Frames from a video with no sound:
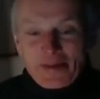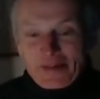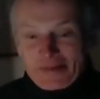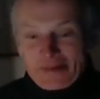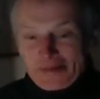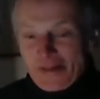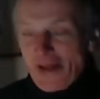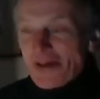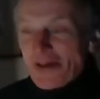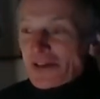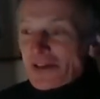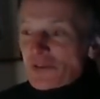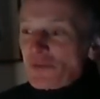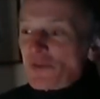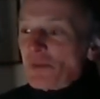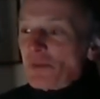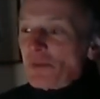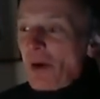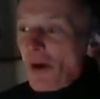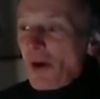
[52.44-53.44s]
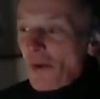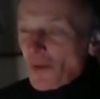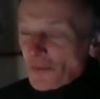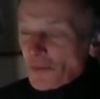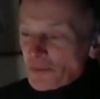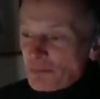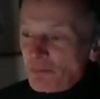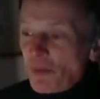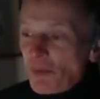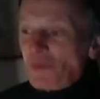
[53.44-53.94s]
light from hot
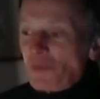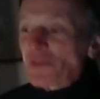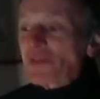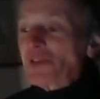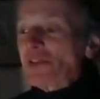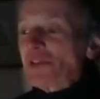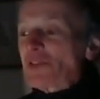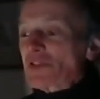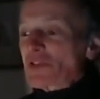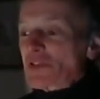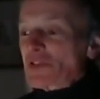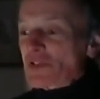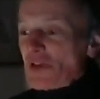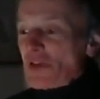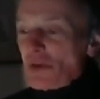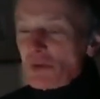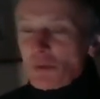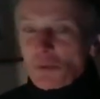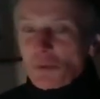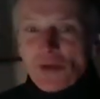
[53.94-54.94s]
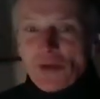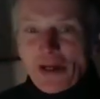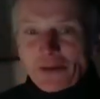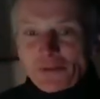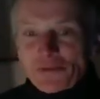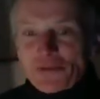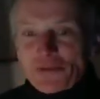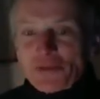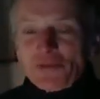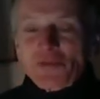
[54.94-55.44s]
bodies, the so-called
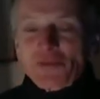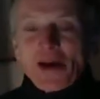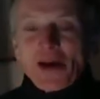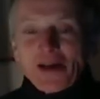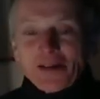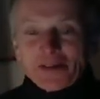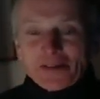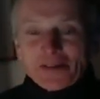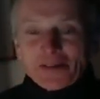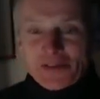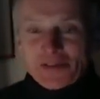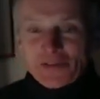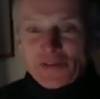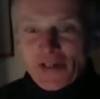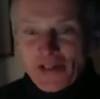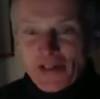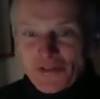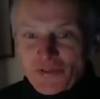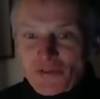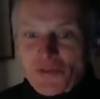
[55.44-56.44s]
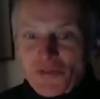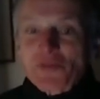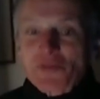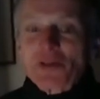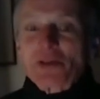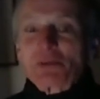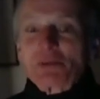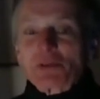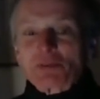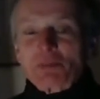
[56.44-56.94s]
ultraviolet
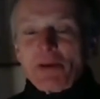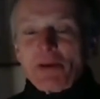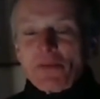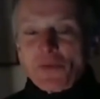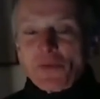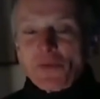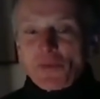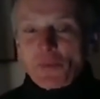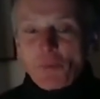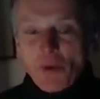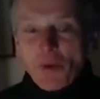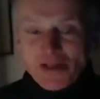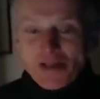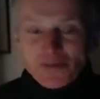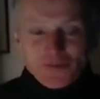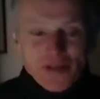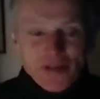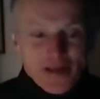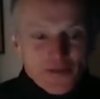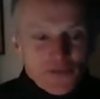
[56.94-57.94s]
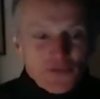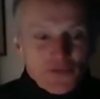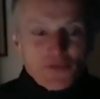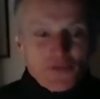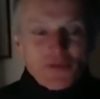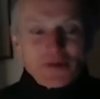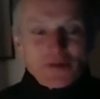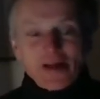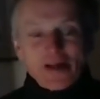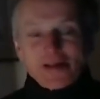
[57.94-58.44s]
catastrophe, which meant that the wavelengths of
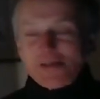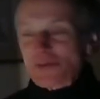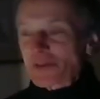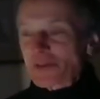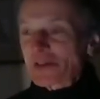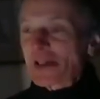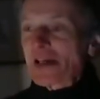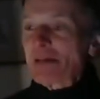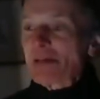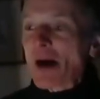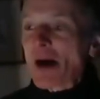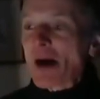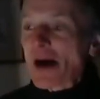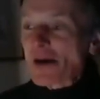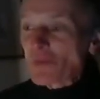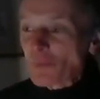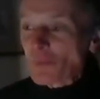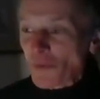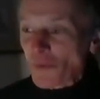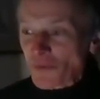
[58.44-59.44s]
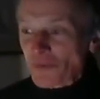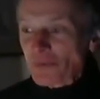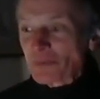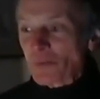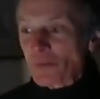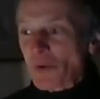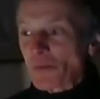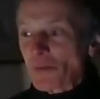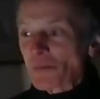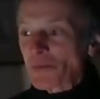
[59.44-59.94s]
the light that came out wasn't
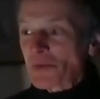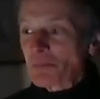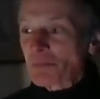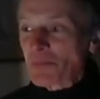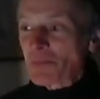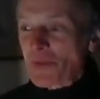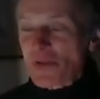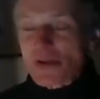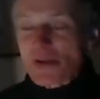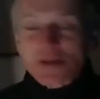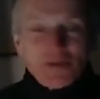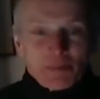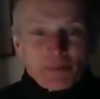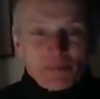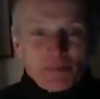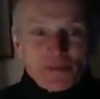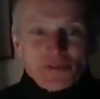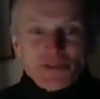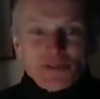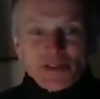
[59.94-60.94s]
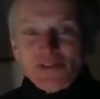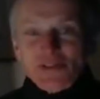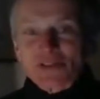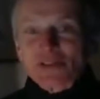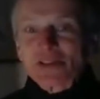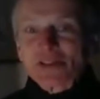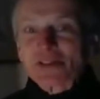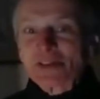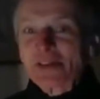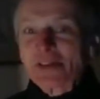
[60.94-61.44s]
what the theory predicted.